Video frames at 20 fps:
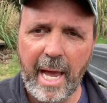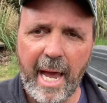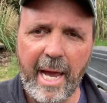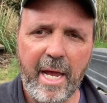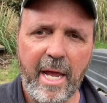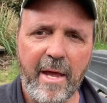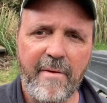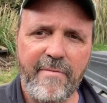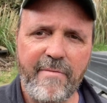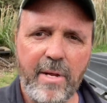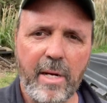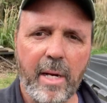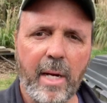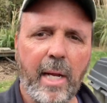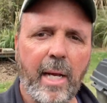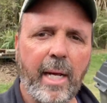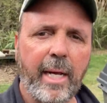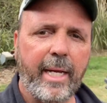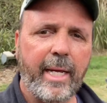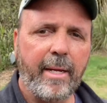if you
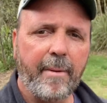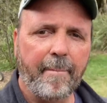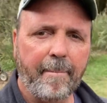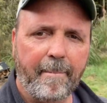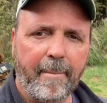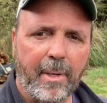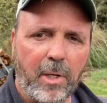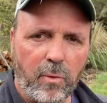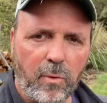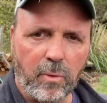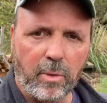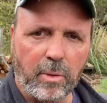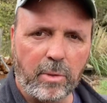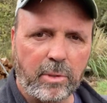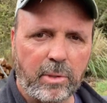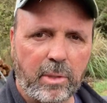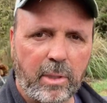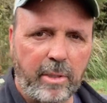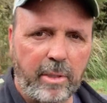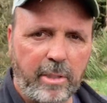like
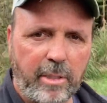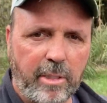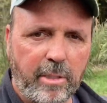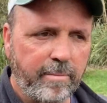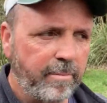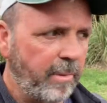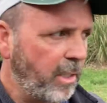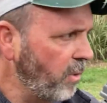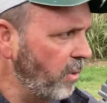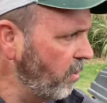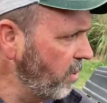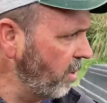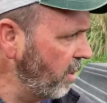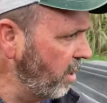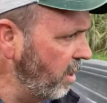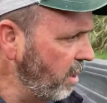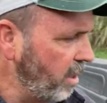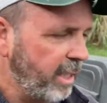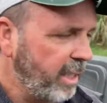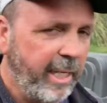mowers, this is mower.
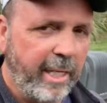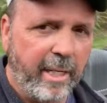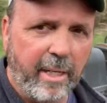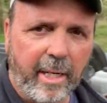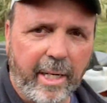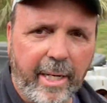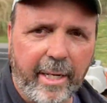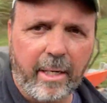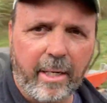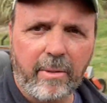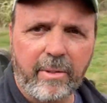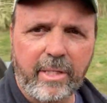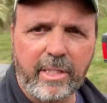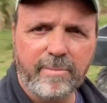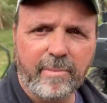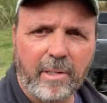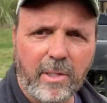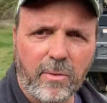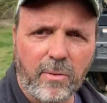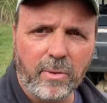Look here, I got all these
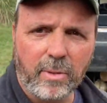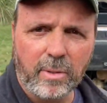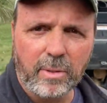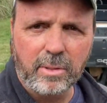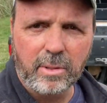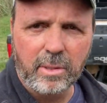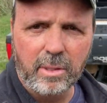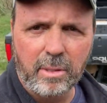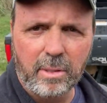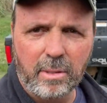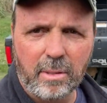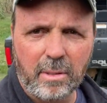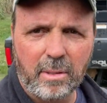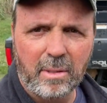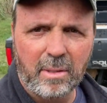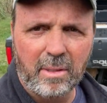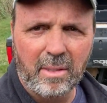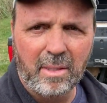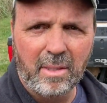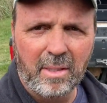mowers.
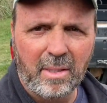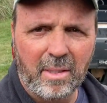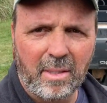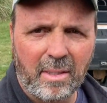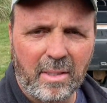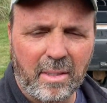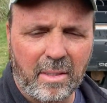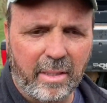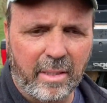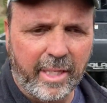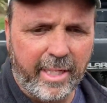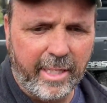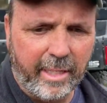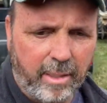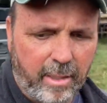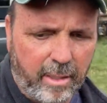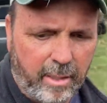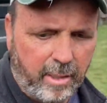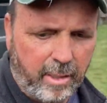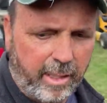
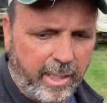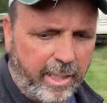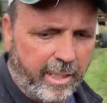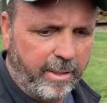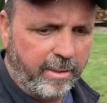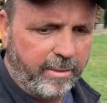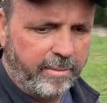There, look here,